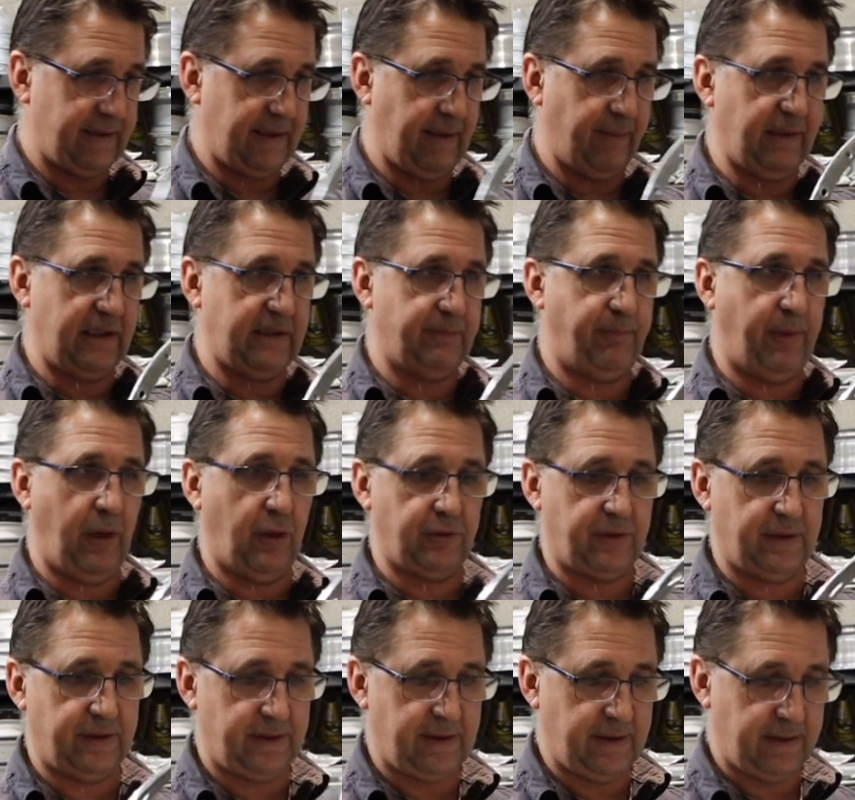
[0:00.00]
somebody's
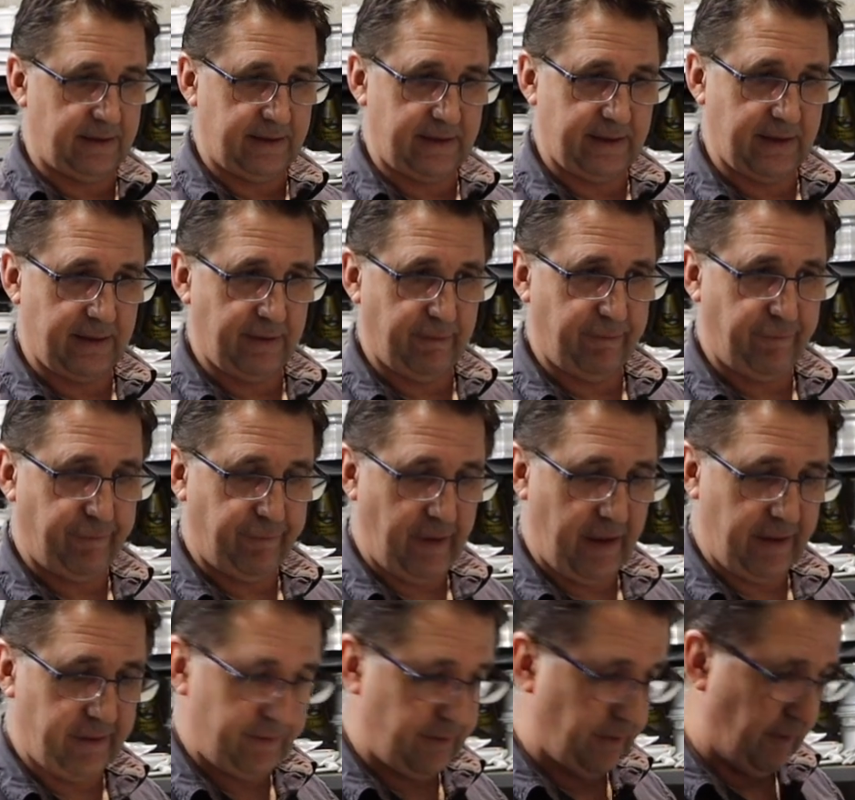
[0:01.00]
bolted just to the
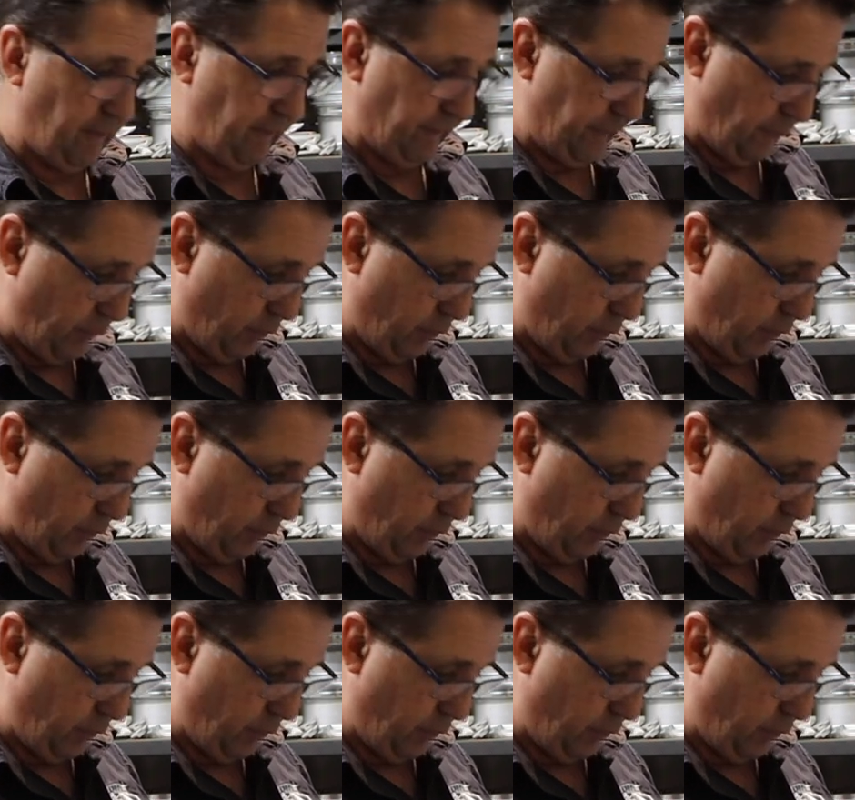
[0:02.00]
front of the